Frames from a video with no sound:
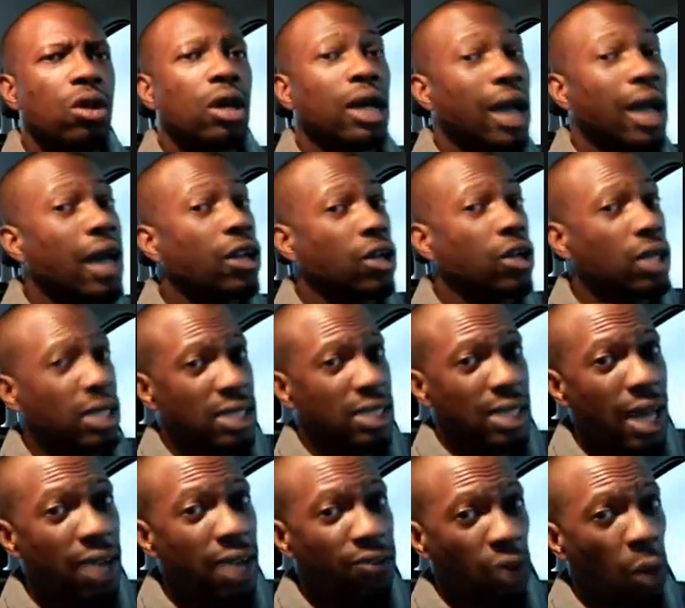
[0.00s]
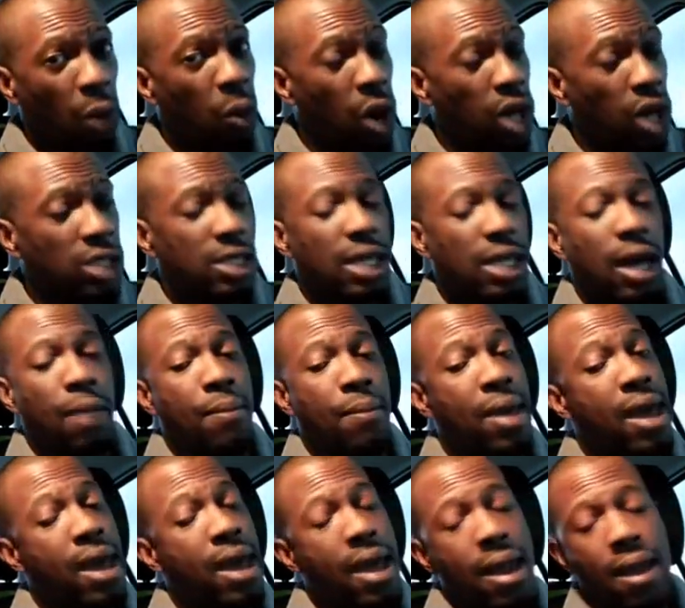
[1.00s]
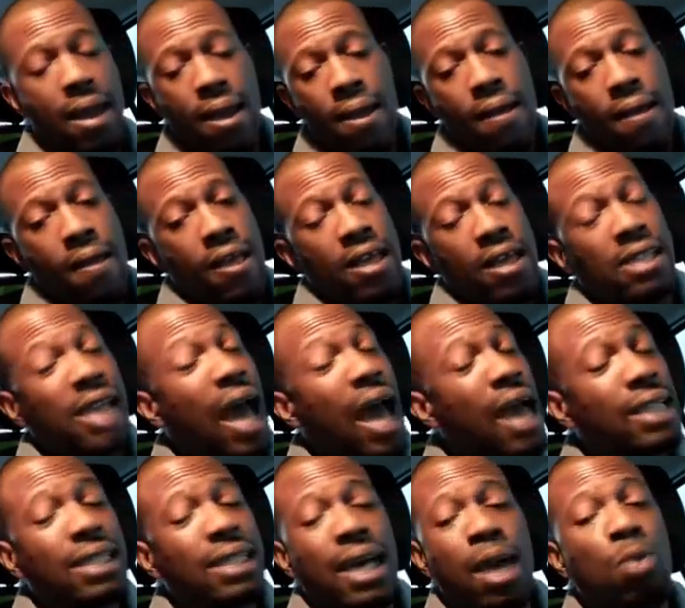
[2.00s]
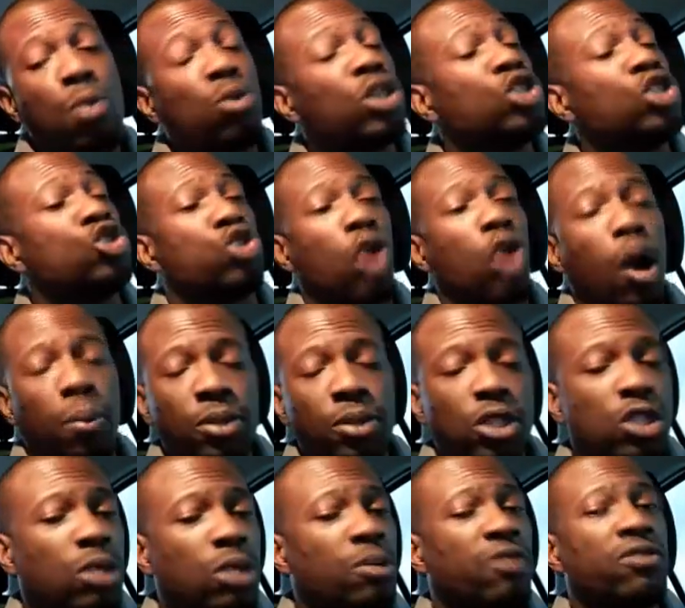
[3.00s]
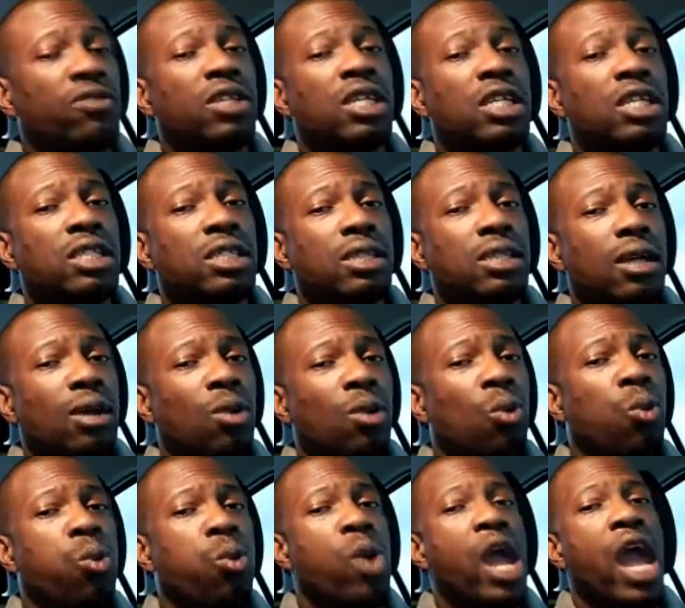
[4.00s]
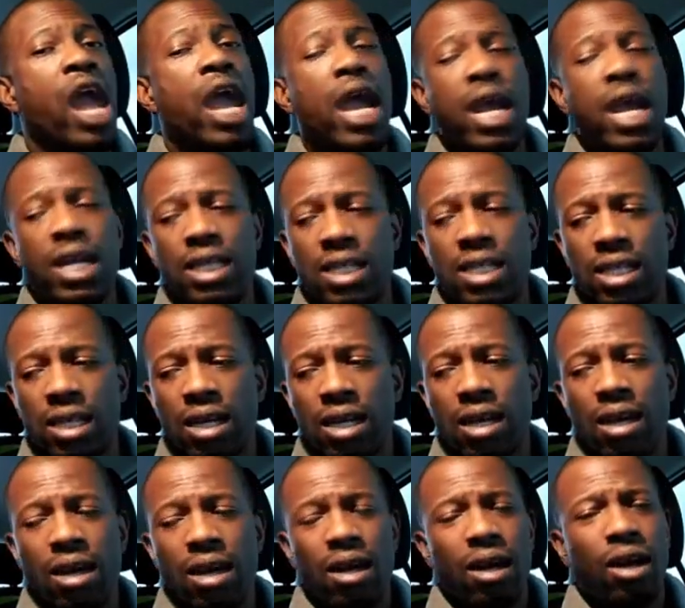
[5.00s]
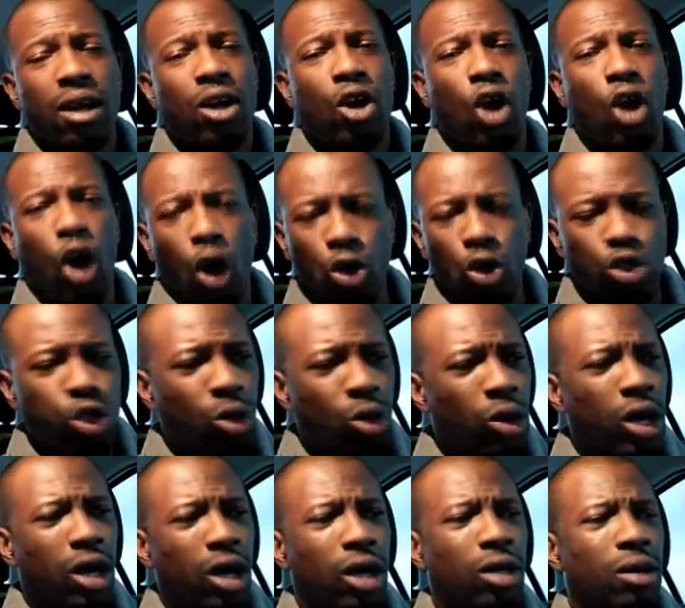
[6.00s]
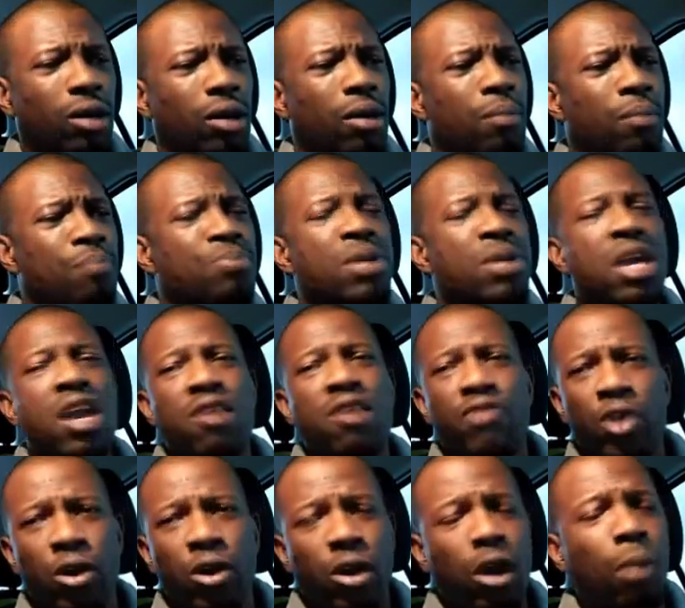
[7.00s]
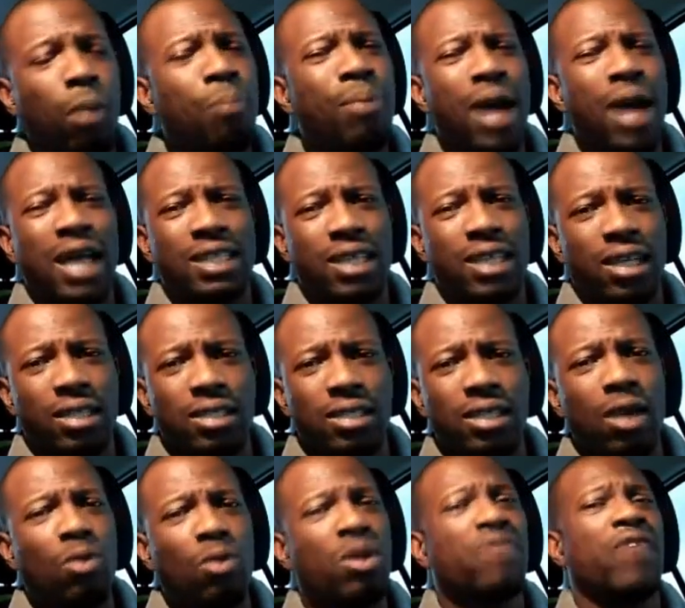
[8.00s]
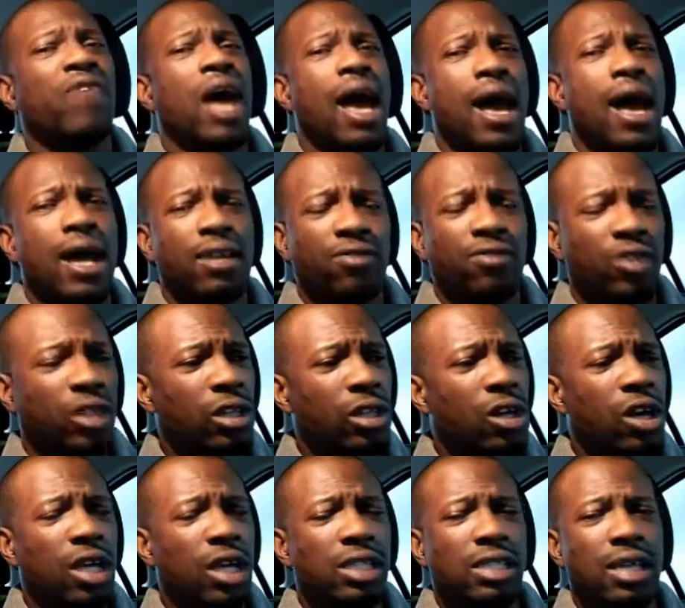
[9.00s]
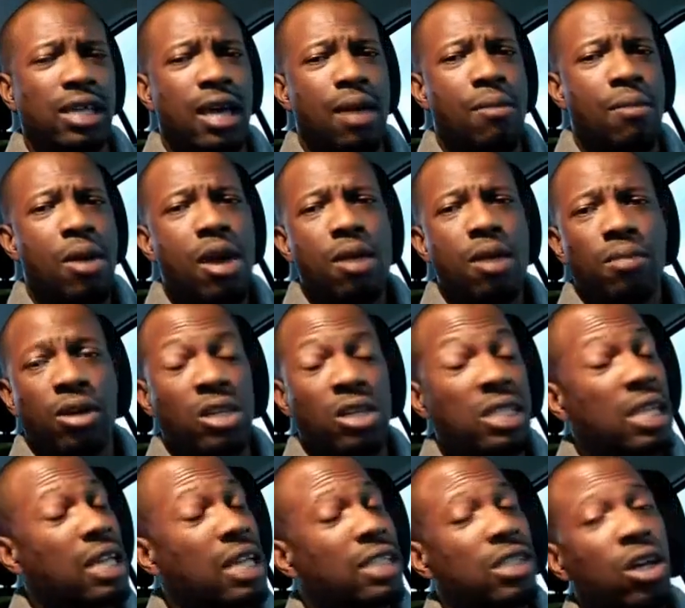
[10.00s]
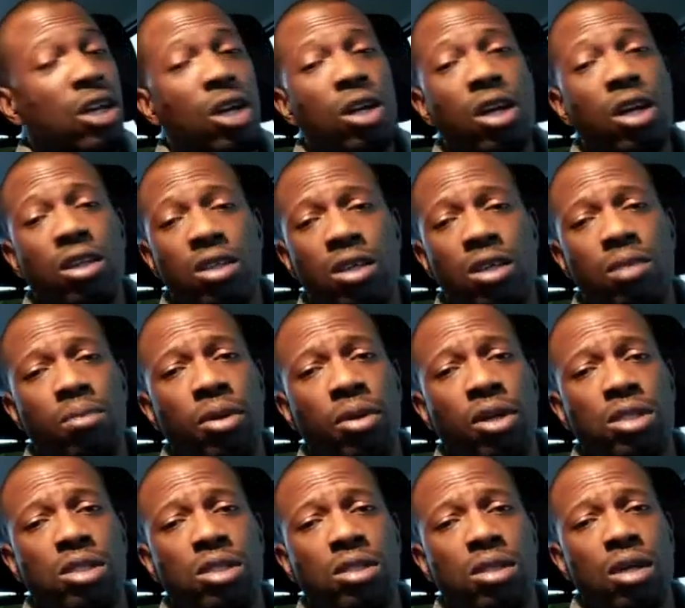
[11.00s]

can understand for once that, man, it's high time we dropped some of these weird cultural, behavioral patterns that we've had for the longest time because it has done nothing but